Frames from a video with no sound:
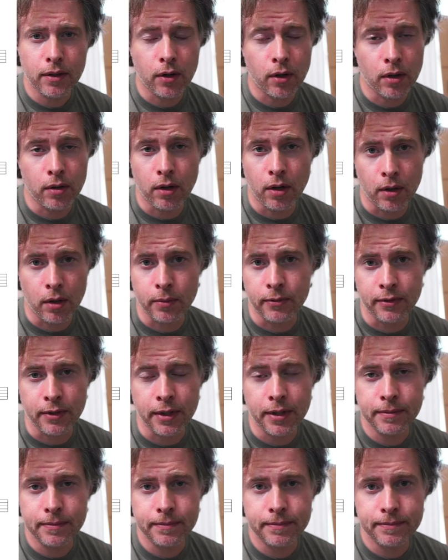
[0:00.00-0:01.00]
well, hopefully.
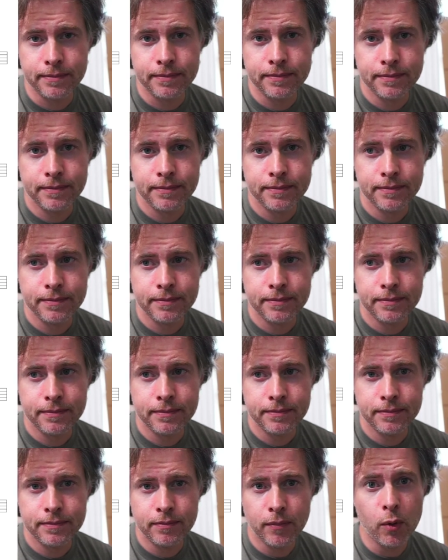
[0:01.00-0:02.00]

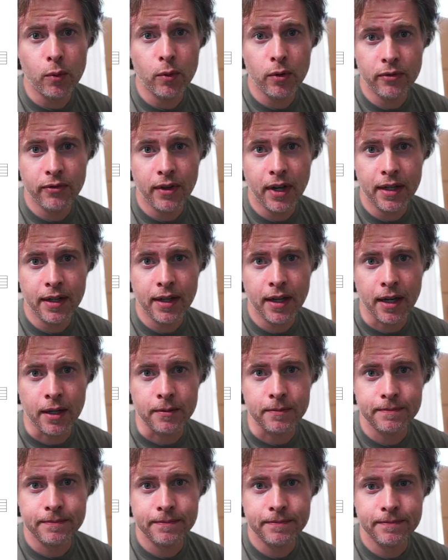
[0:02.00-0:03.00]
But we'll find out.
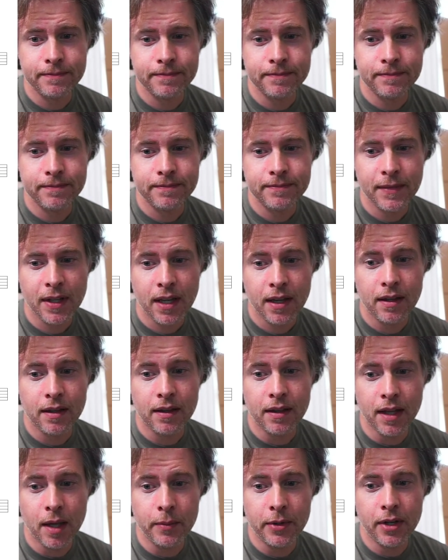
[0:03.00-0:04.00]

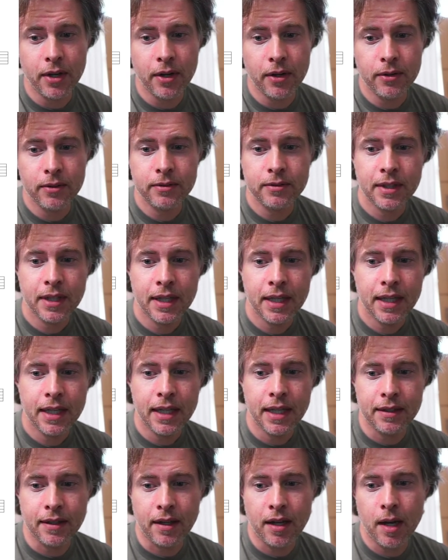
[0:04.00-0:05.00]
Let me know
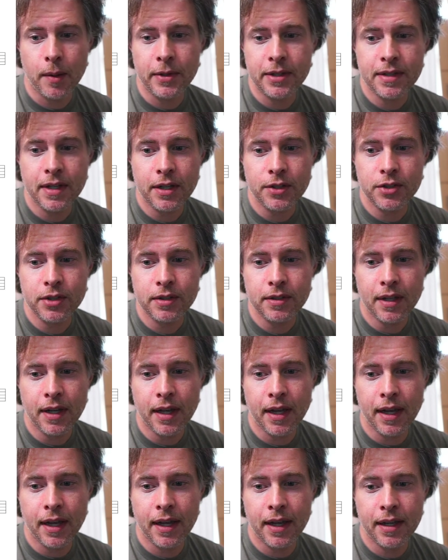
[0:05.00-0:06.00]
in the comment section,
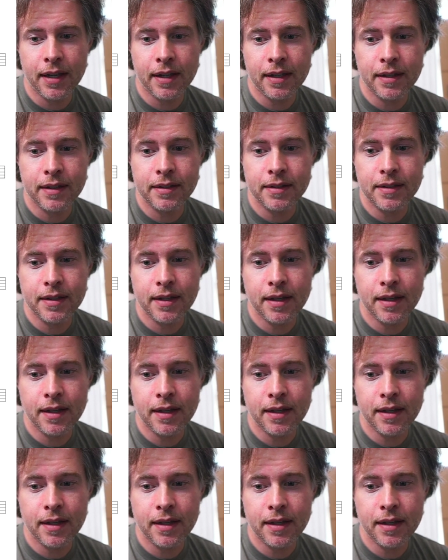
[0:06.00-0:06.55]
and